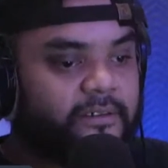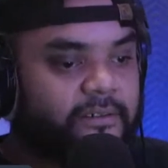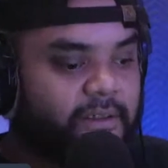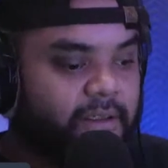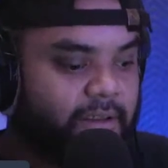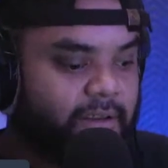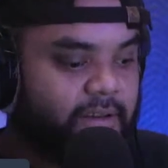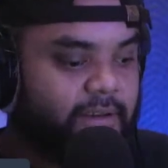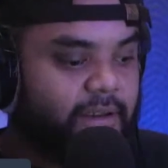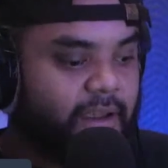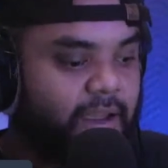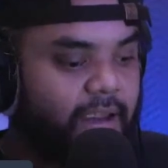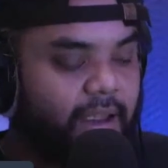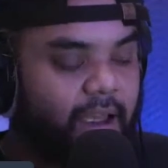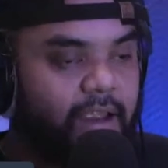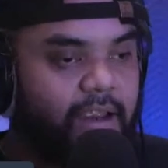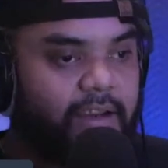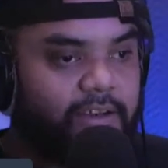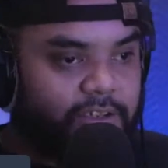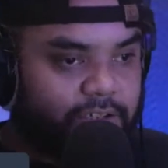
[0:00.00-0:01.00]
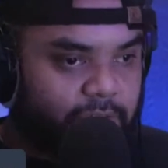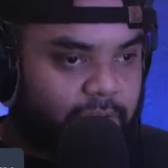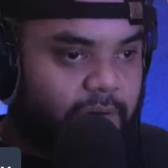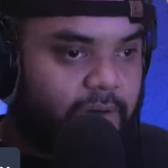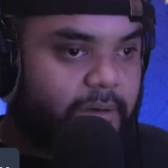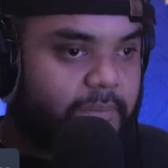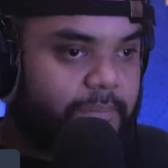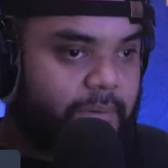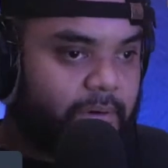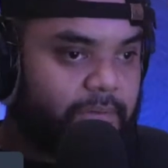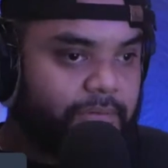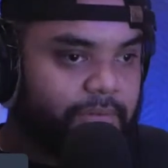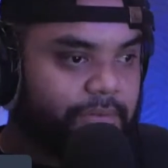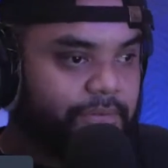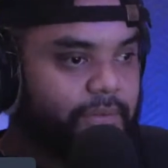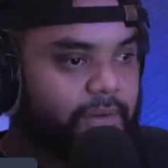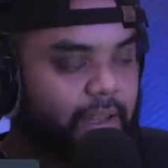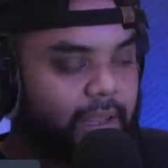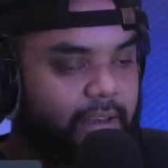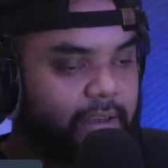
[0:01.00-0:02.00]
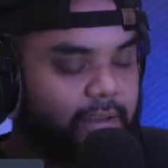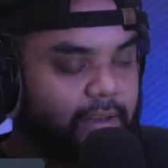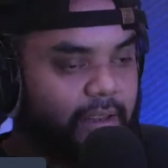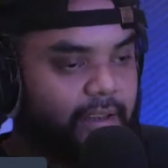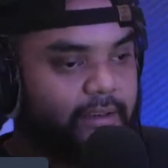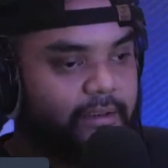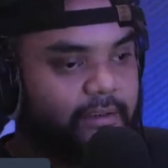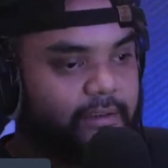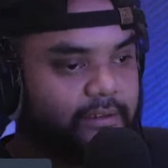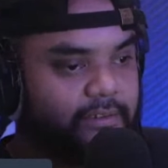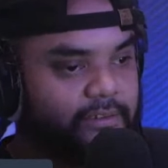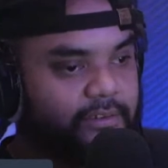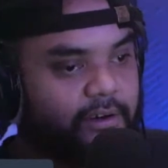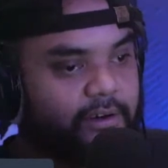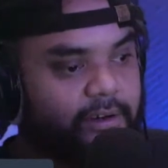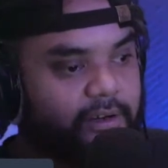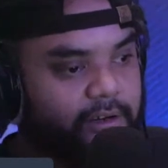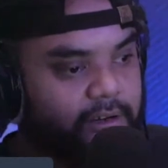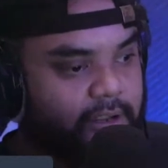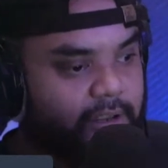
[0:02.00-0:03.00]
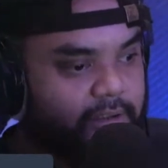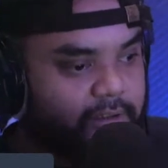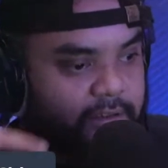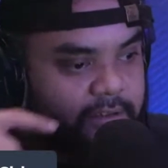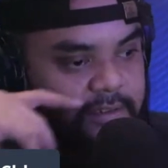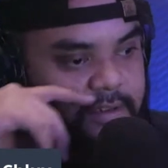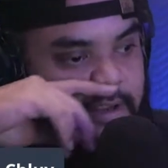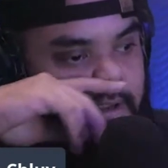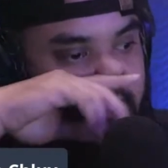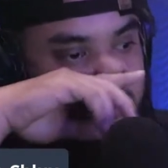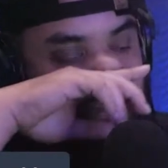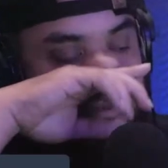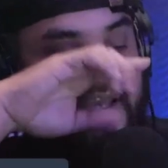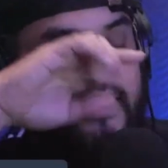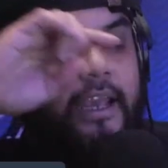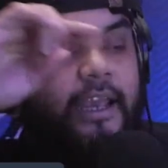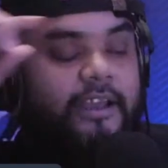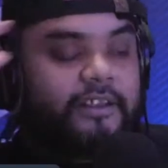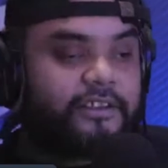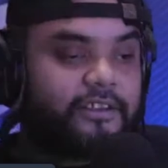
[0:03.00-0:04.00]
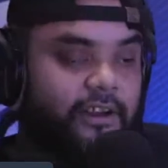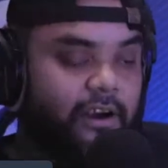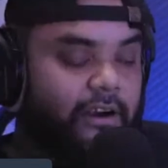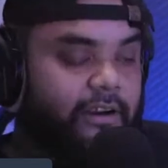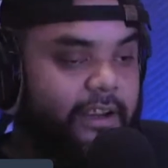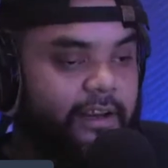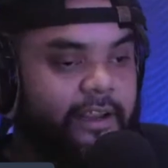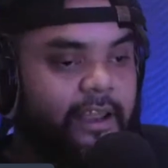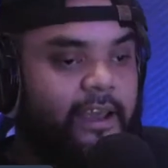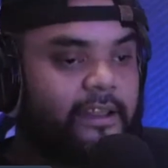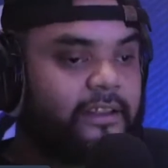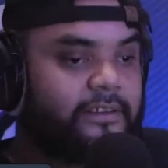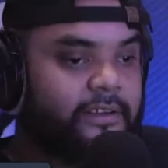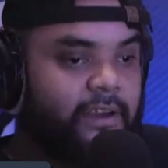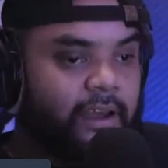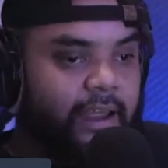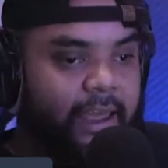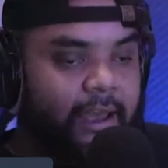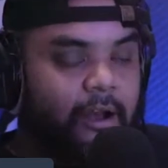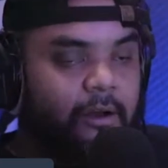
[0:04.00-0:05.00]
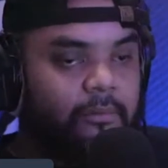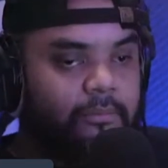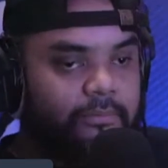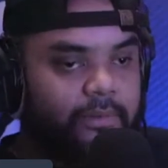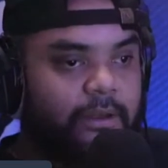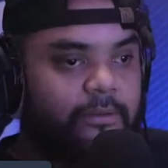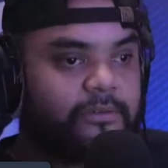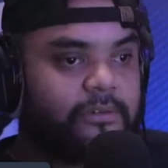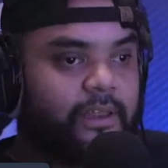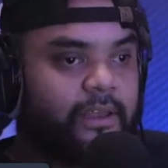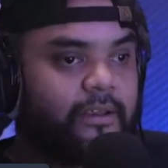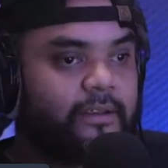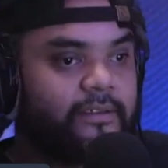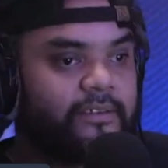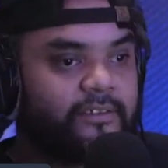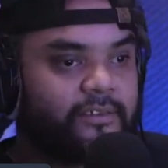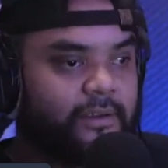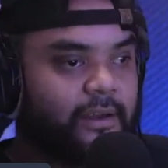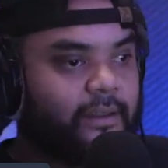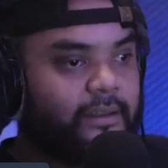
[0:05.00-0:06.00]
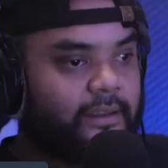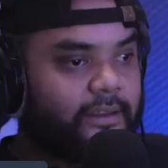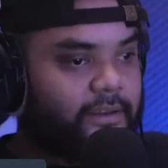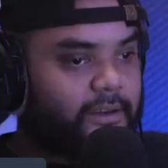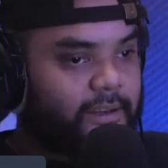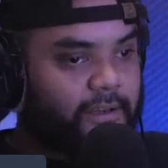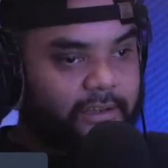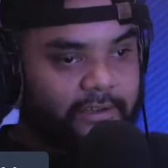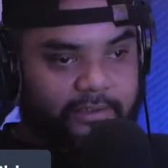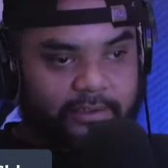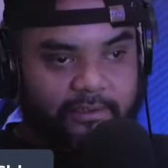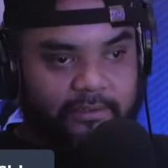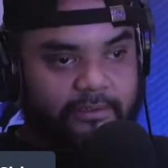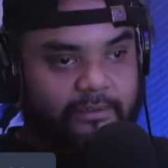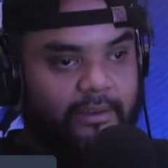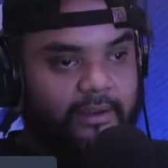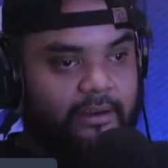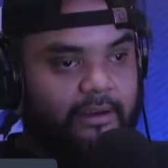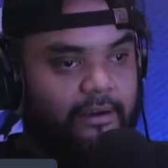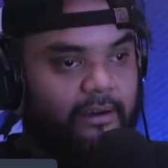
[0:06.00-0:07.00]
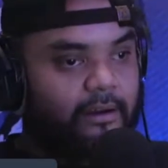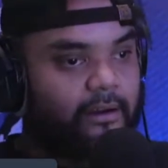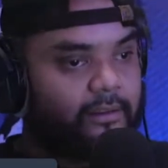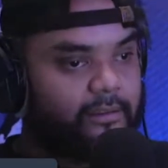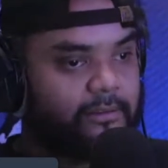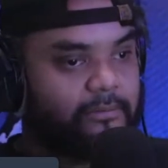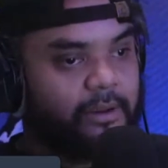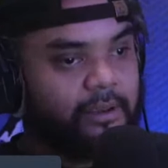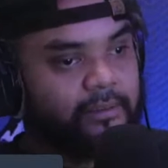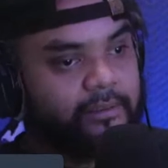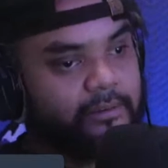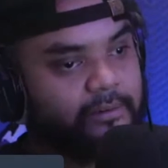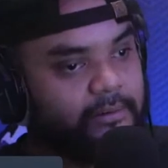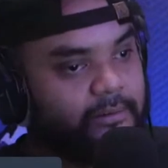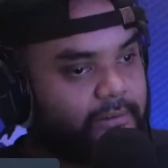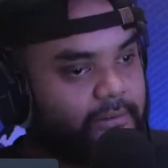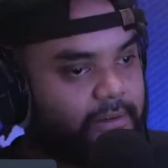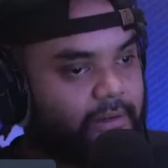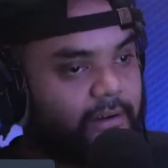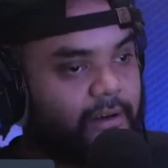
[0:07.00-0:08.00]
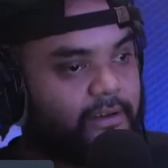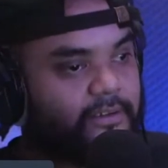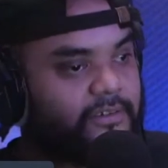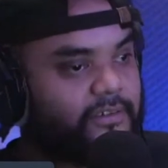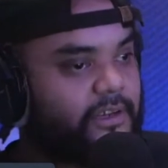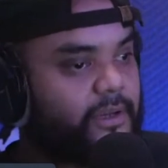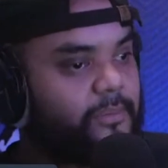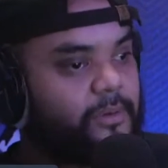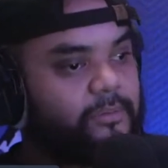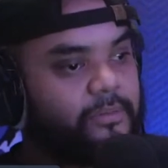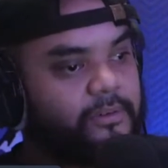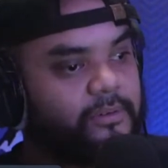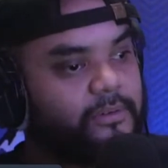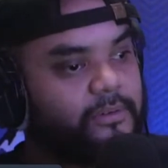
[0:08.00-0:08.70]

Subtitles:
Like I enjoyed both like it's dark and Hell is Hot album. That was like solid. You can listen to that all the way through, unskippable.